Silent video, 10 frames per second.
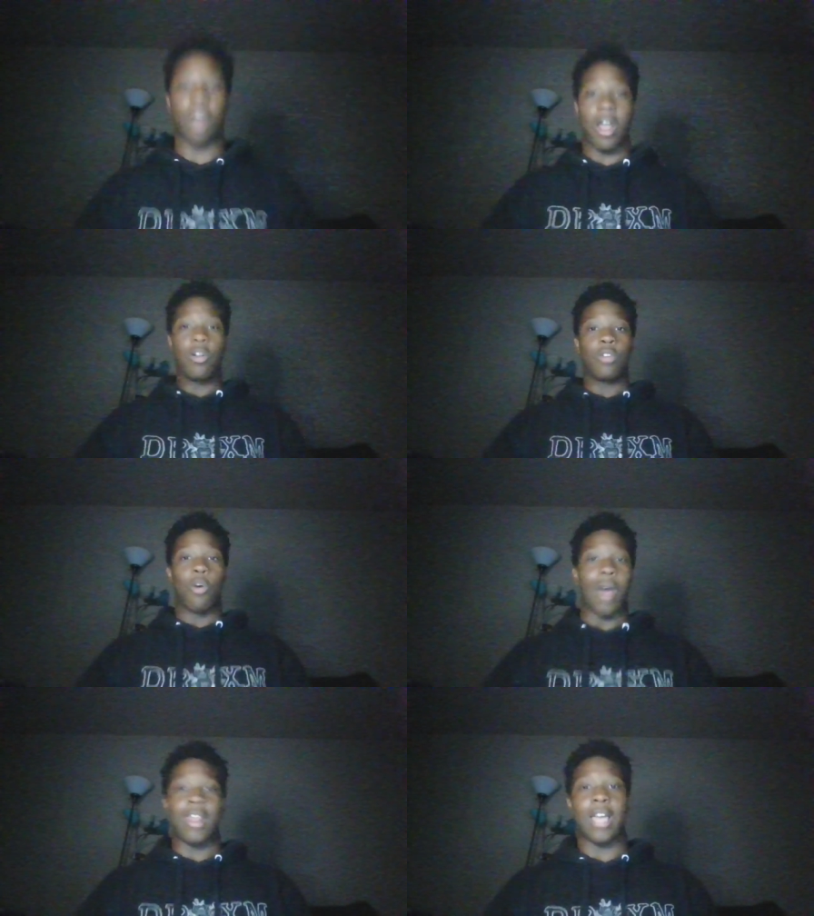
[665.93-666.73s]
don't know
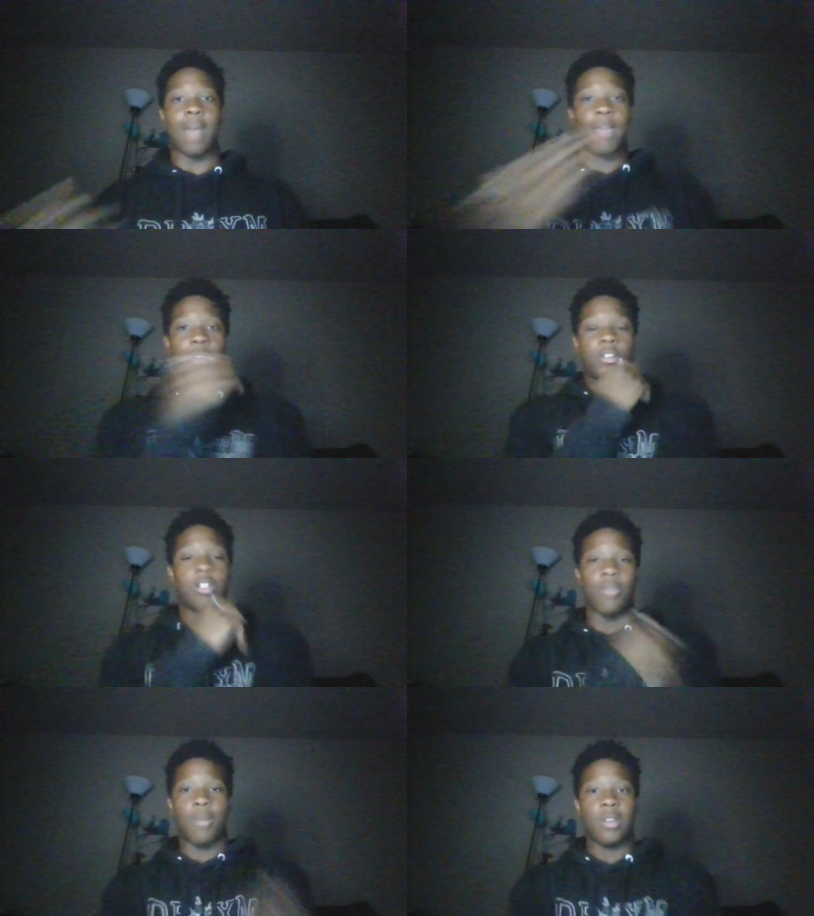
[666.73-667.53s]
why they got married,
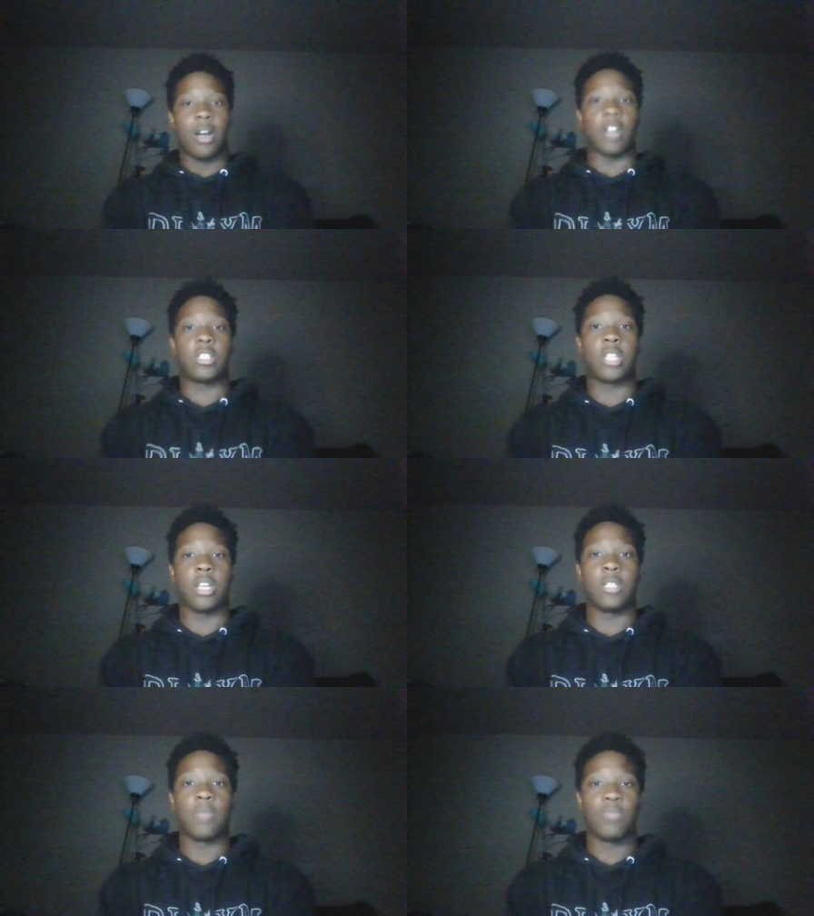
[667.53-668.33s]
if I'm being honest,
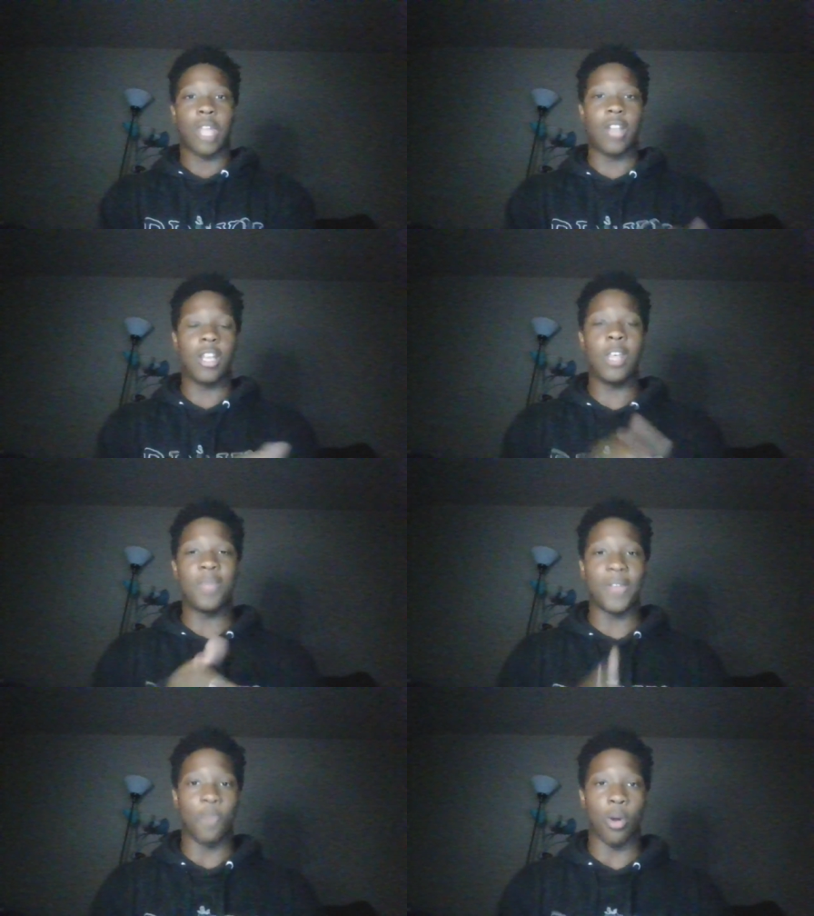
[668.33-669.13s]
because they did it
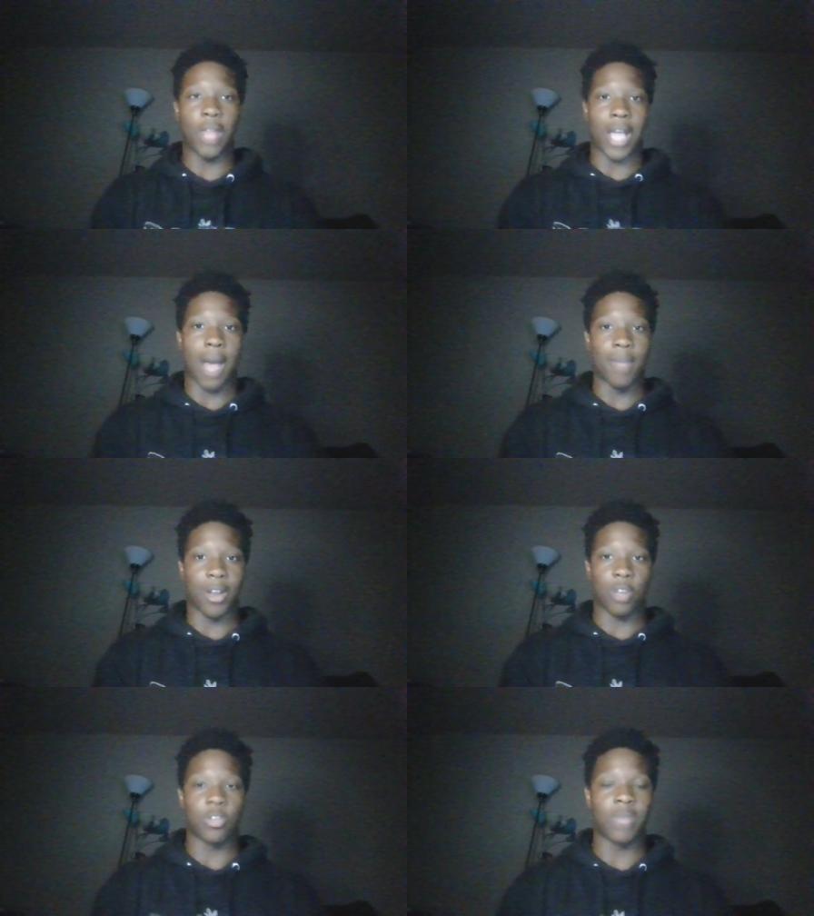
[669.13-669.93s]
before they got
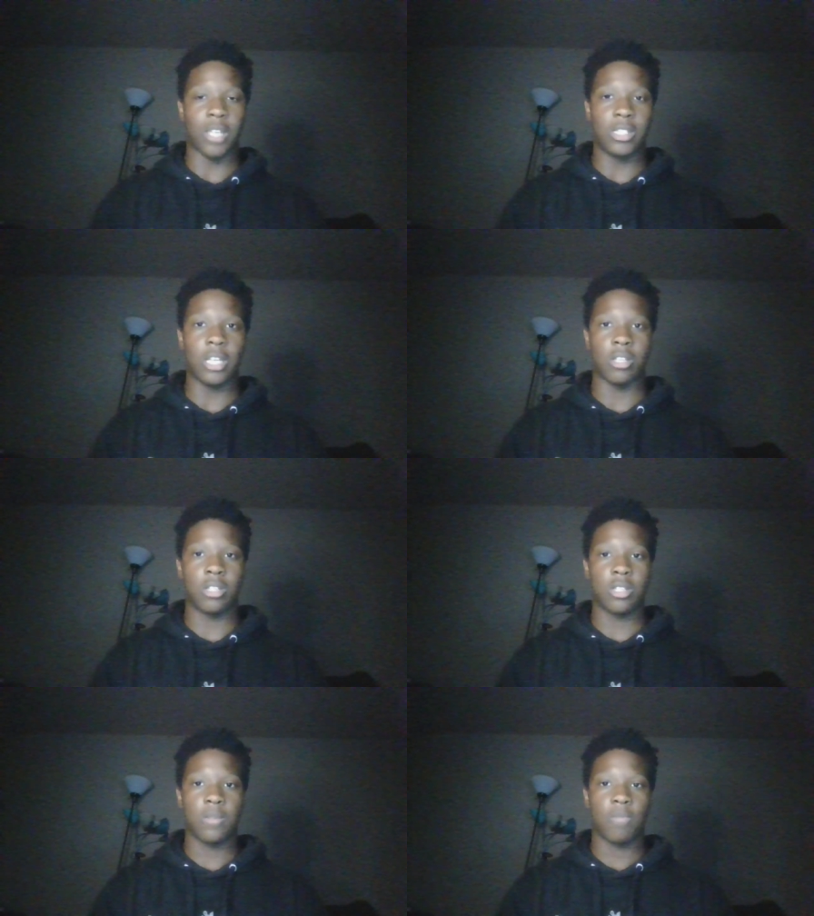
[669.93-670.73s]
married, which made
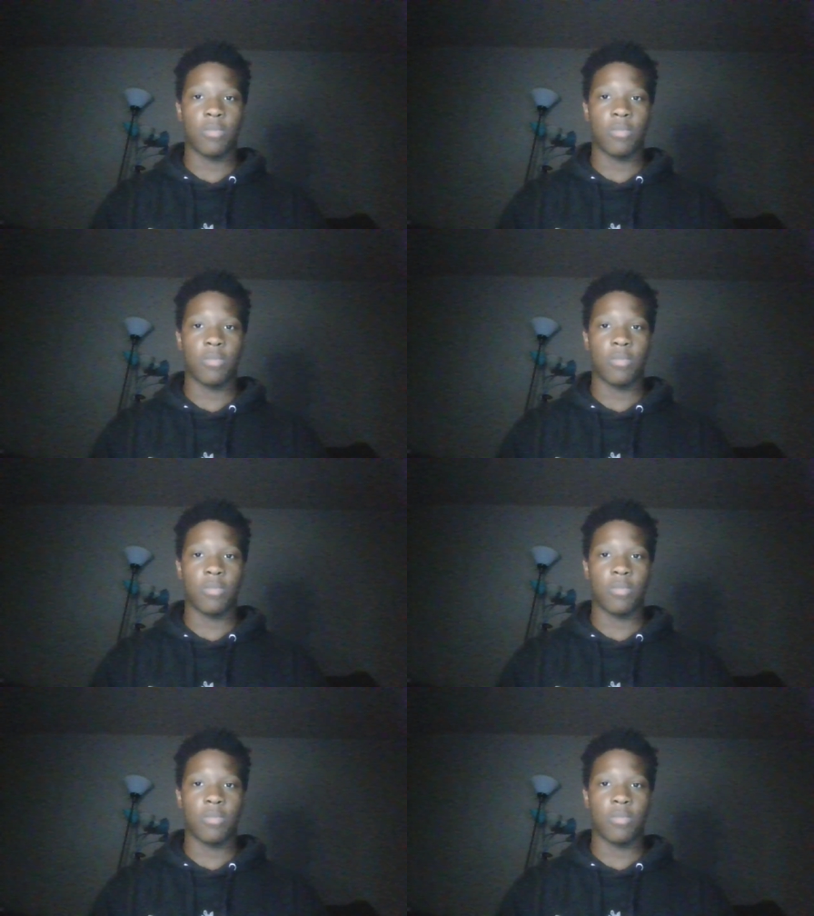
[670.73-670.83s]
sense.